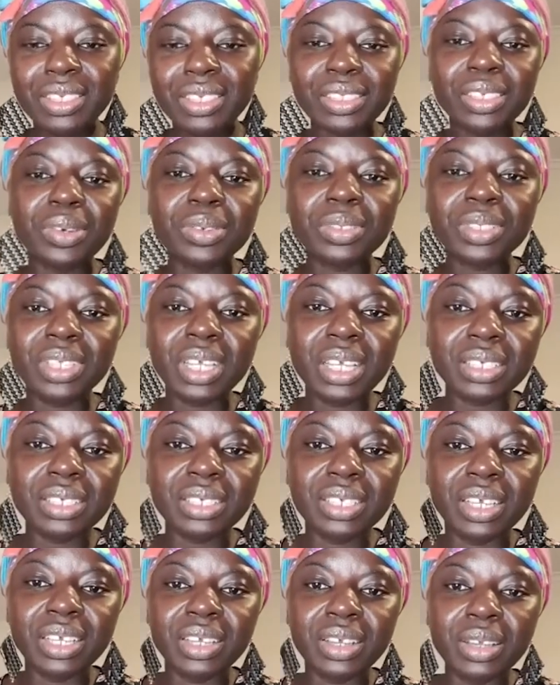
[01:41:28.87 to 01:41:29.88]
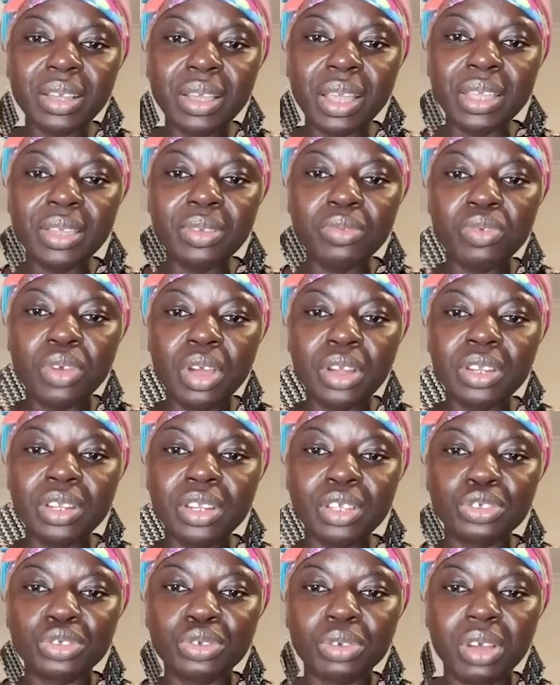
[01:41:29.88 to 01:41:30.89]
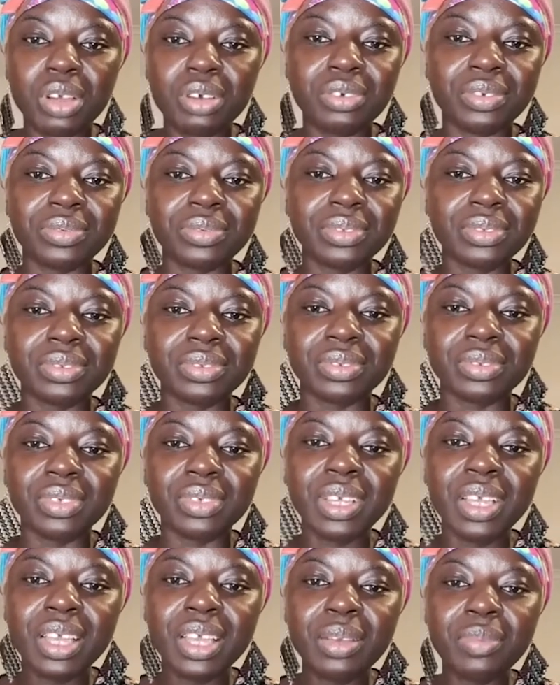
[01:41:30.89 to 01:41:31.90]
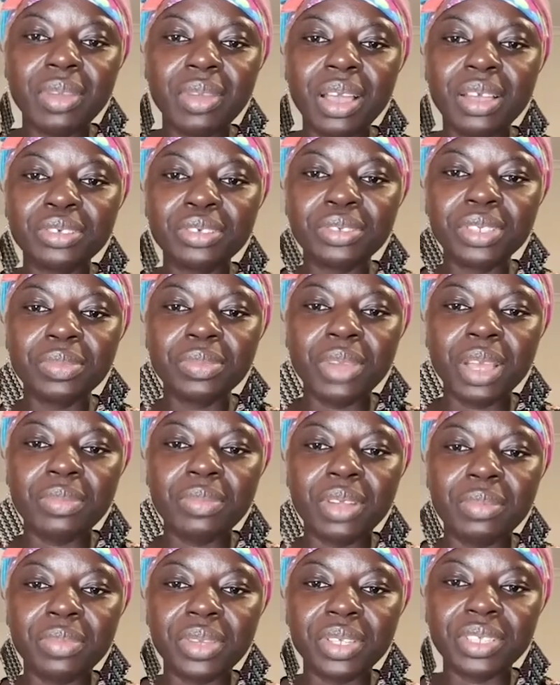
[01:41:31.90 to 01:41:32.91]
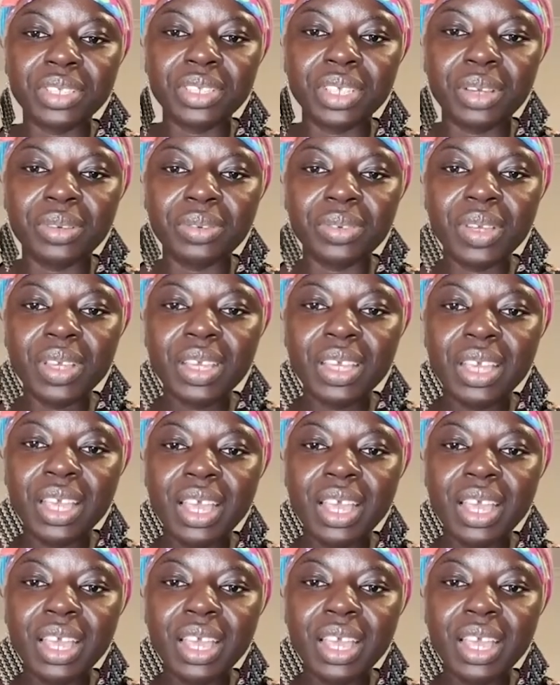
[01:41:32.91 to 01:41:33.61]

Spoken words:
So what you say? Road in this one. My sweet my brother Michel.